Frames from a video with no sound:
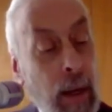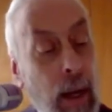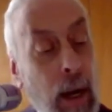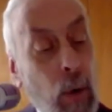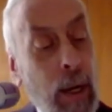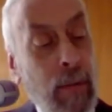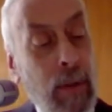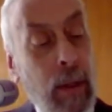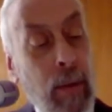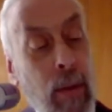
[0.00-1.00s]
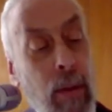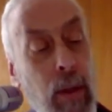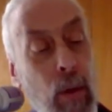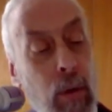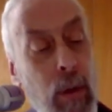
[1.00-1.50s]
However,
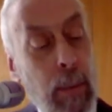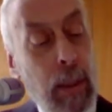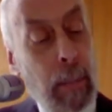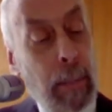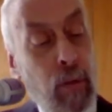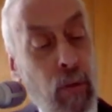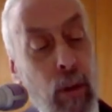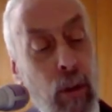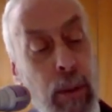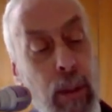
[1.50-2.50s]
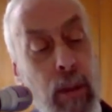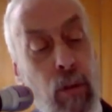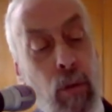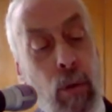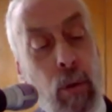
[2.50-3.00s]
the only Middle Persian
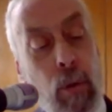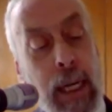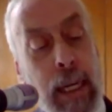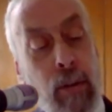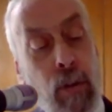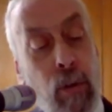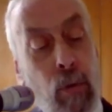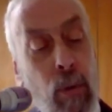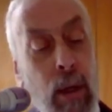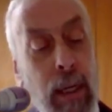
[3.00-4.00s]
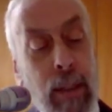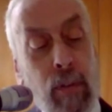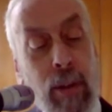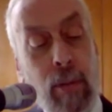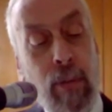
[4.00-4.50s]
documentation related to our
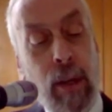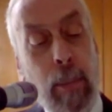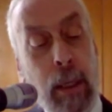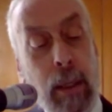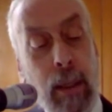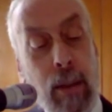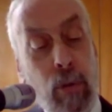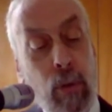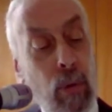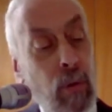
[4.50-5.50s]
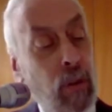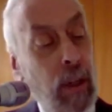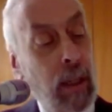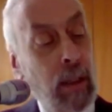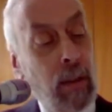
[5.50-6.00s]
lexical family is
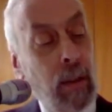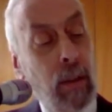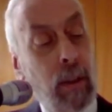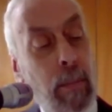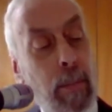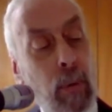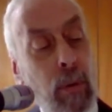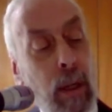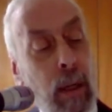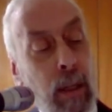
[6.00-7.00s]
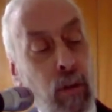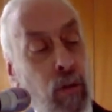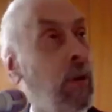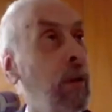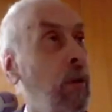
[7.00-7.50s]
contained in the Bundahish.
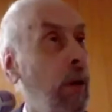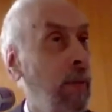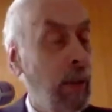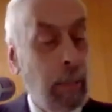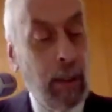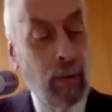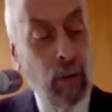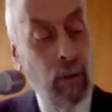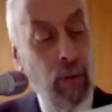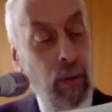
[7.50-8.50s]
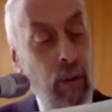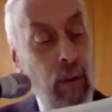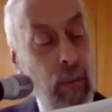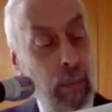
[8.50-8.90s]
You have the passages in your